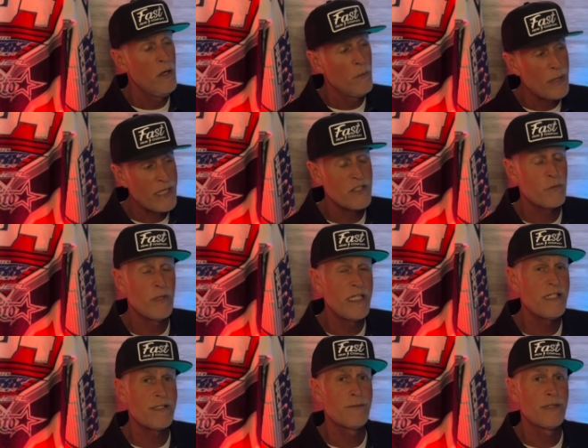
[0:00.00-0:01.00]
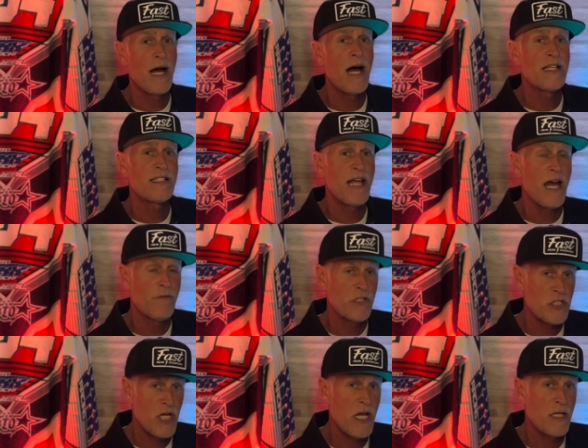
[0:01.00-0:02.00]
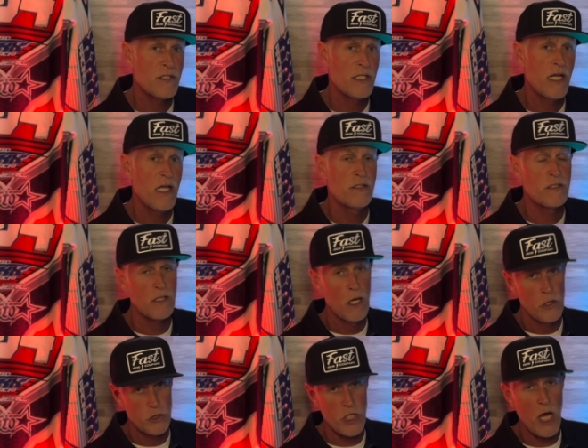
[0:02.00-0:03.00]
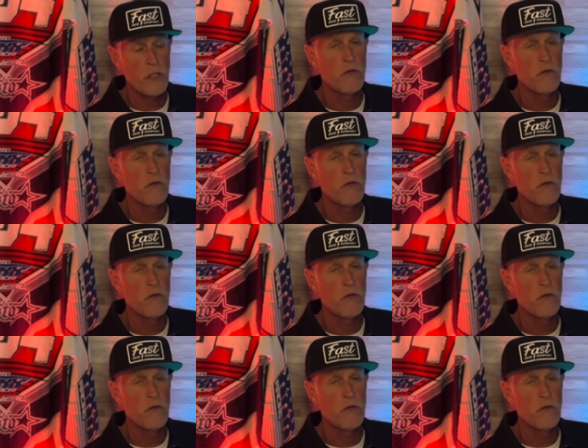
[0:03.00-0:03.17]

Because we need some guys to have a chance against Jet.